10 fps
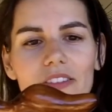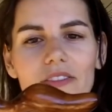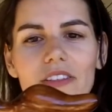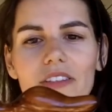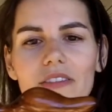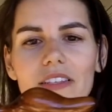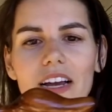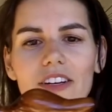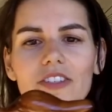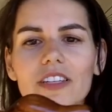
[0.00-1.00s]
So this is
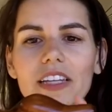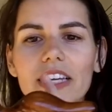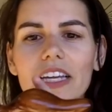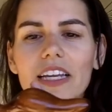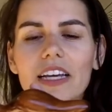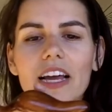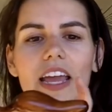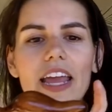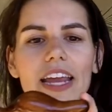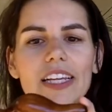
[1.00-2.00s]
actually like a
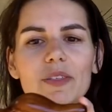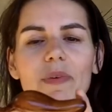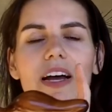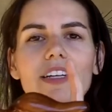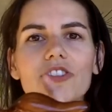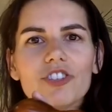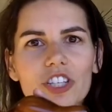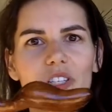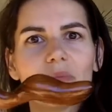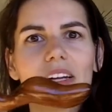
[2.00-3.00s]
A spot,
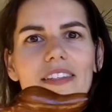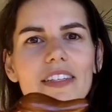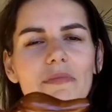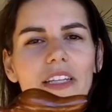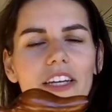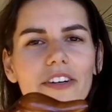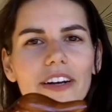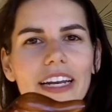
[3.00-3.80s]
G spot stimulator.